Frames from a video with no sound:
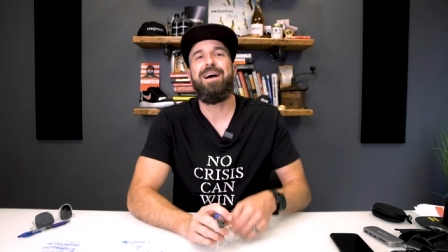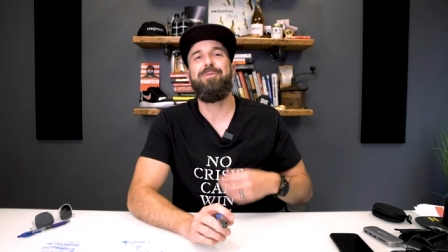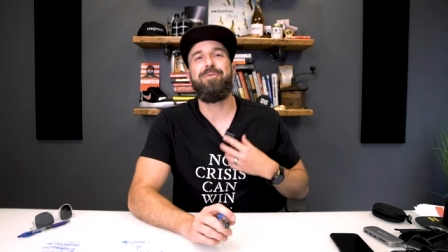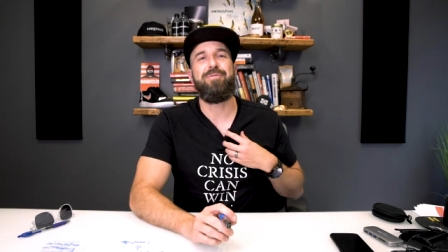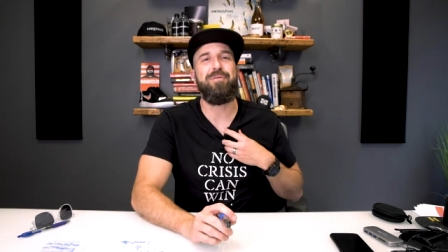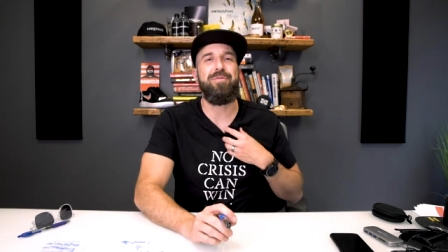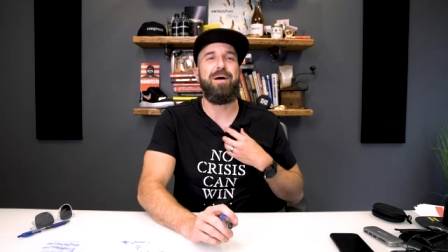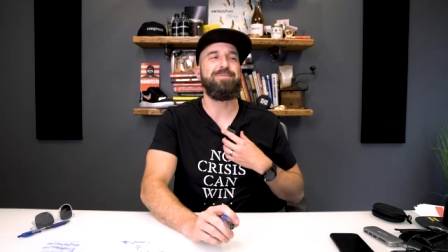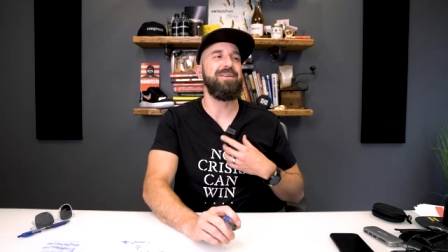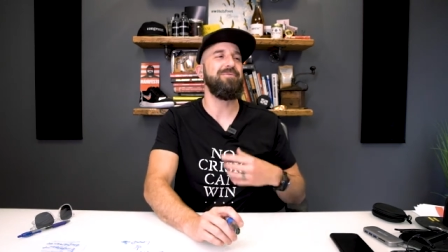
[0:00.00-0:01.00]
I wear flip
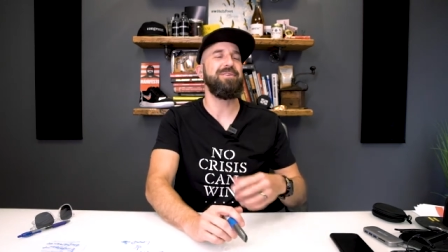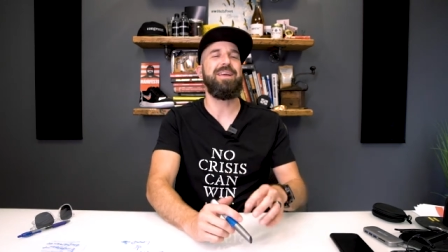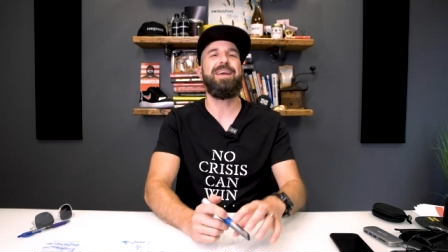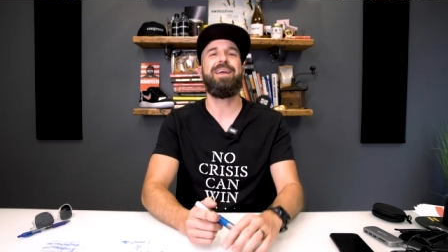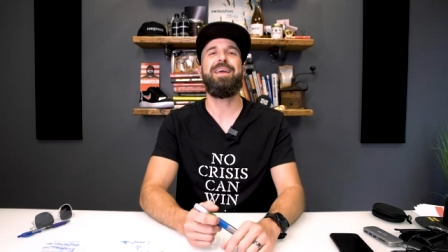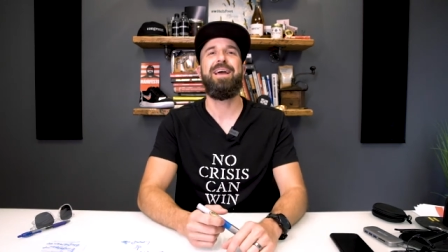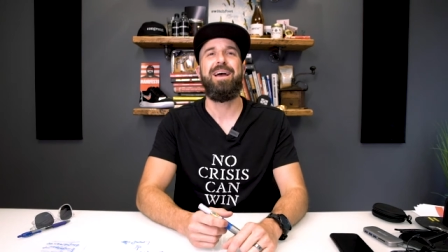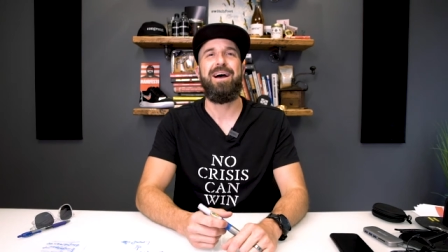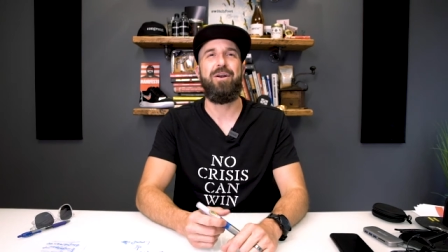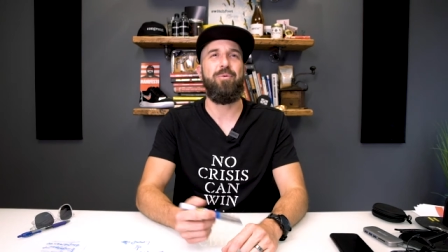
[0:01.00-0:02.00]
flops every day.
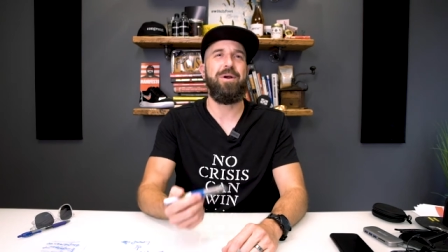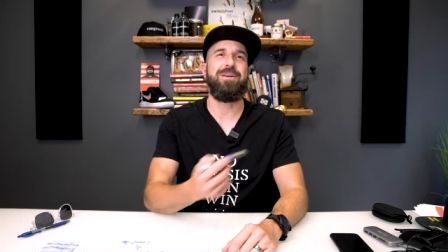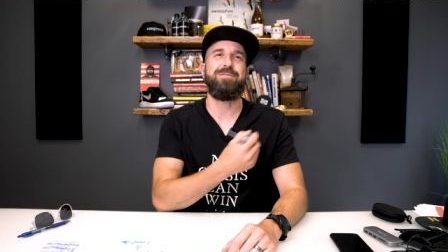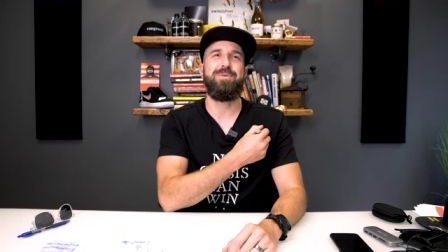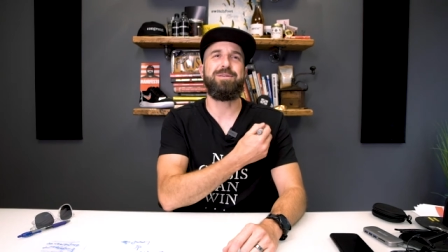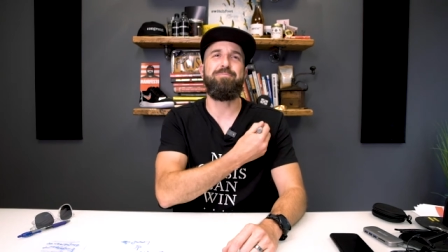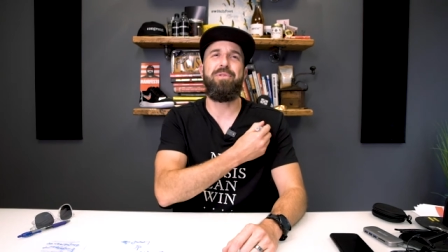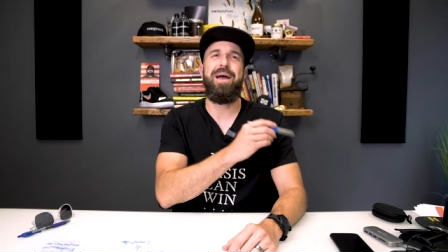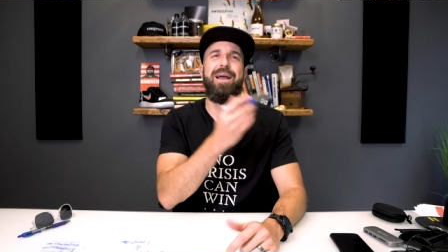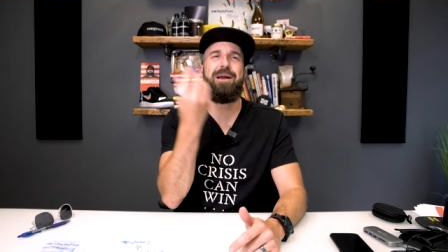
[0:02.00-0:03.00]
I don't wear as much
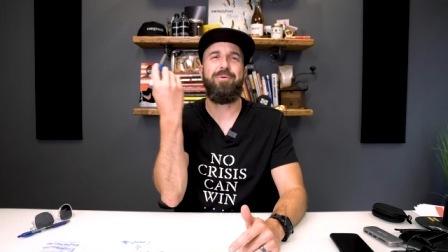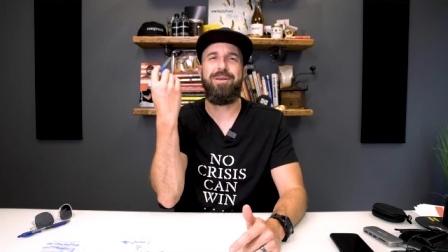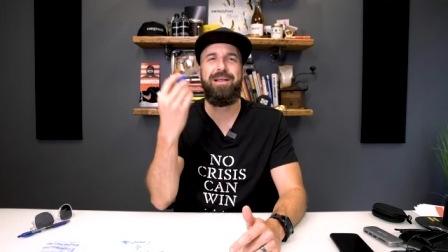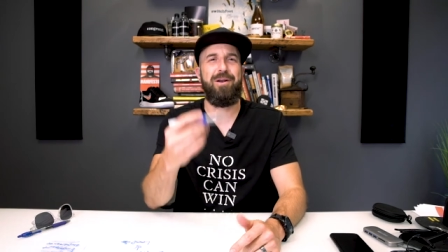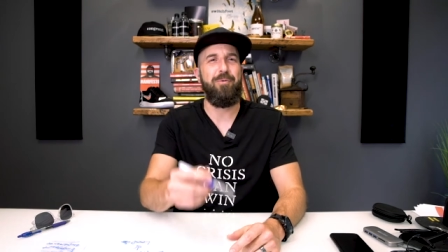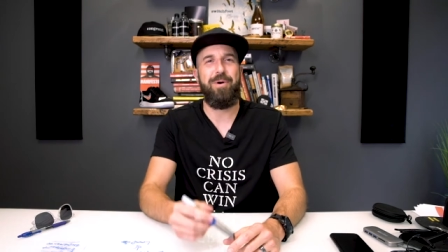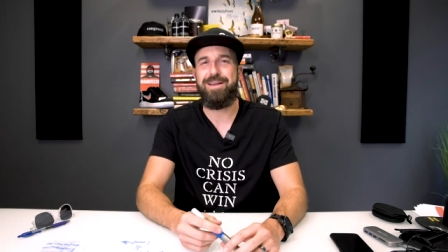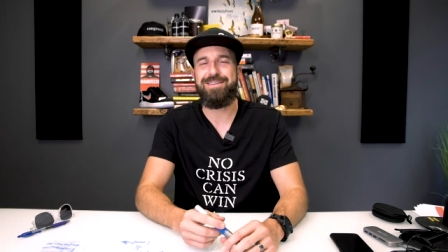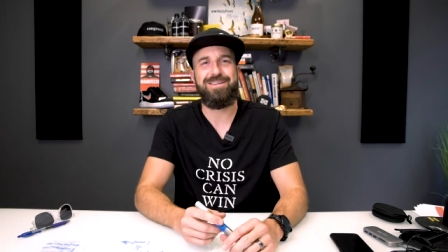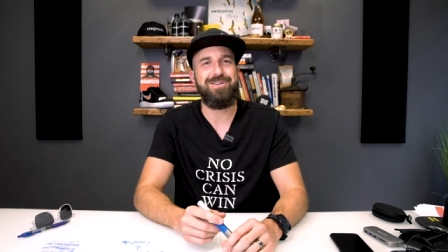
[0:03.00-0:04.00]
black. I wear a lot of
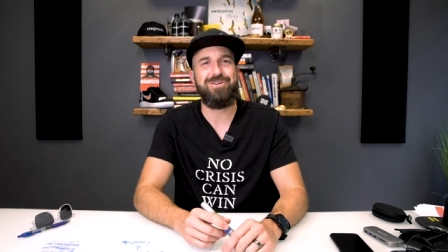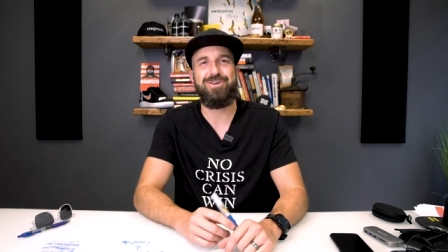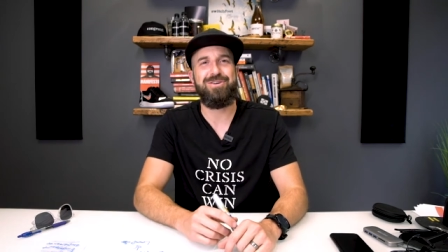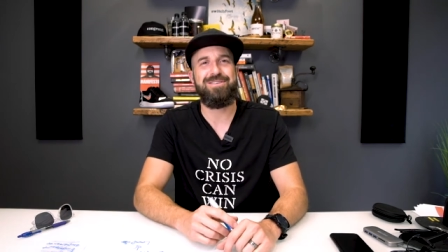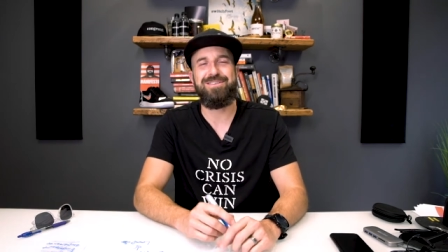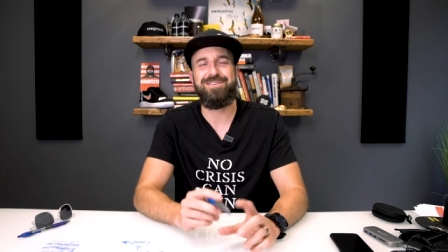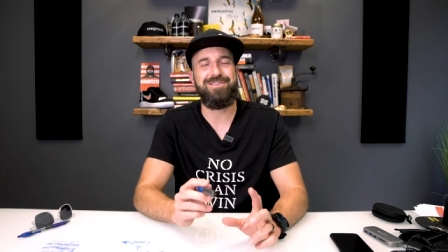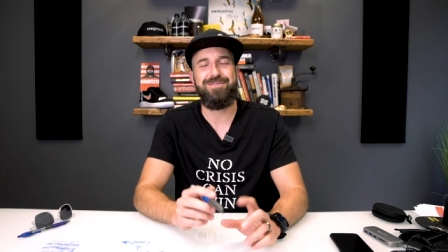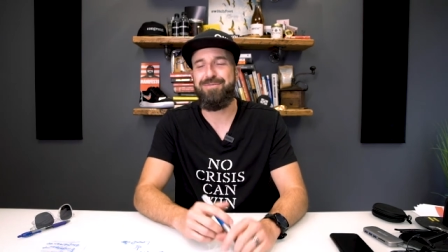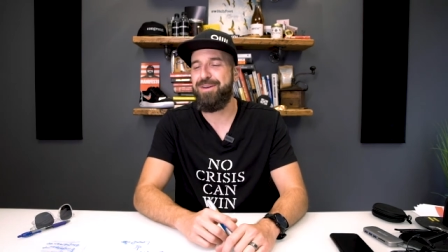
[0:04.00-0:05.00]
white t shirts. It's
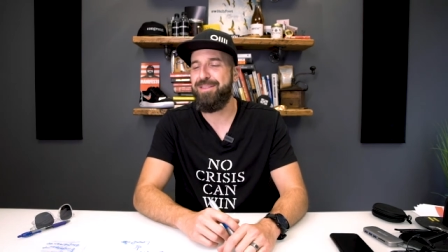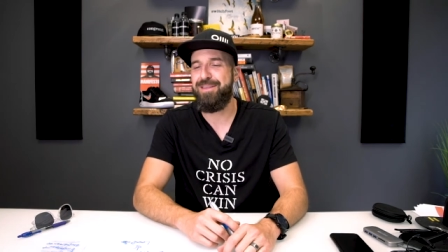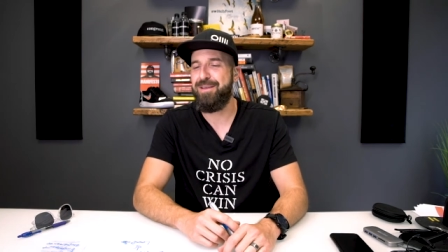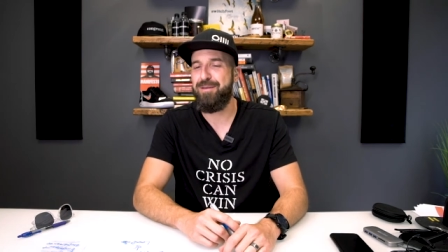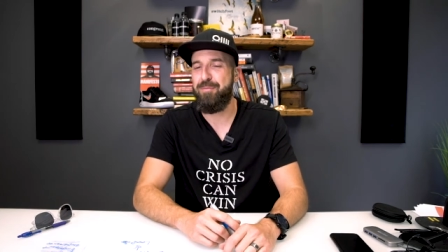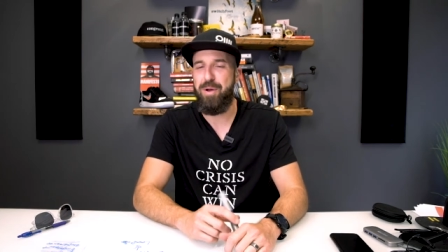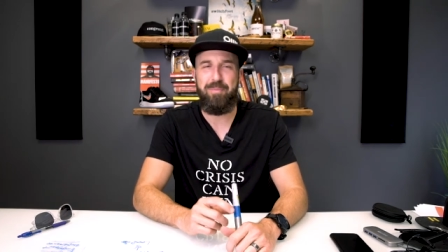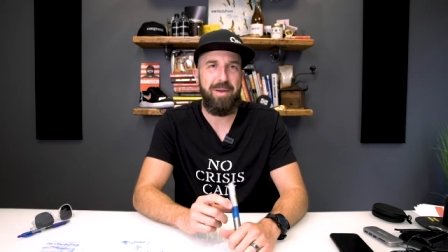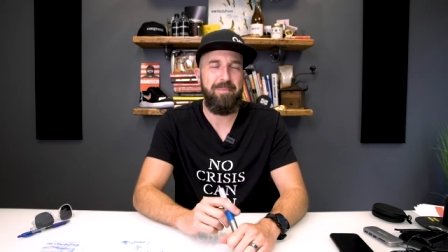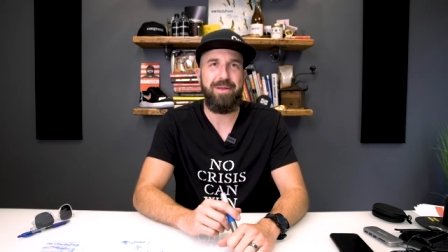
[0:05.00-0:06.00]
just a funny thing about
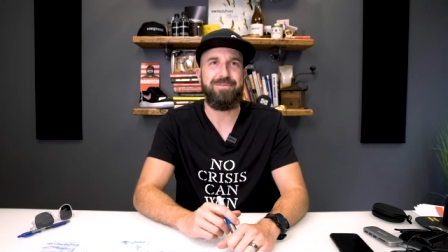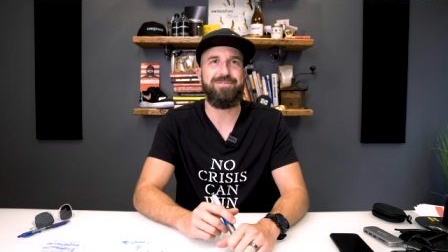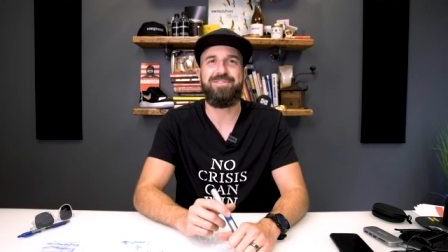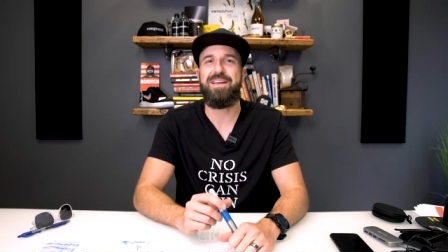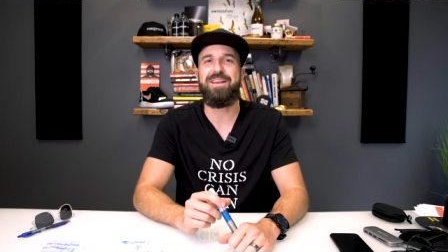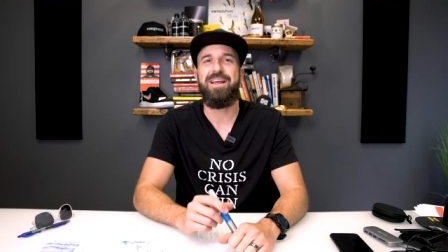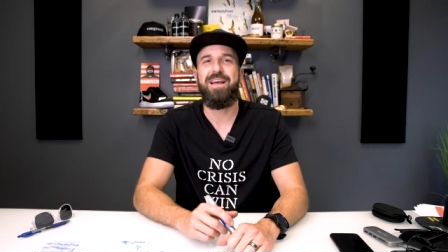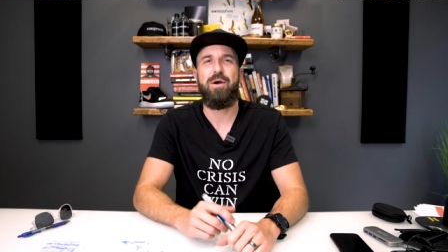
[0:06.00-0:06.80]
my mental state.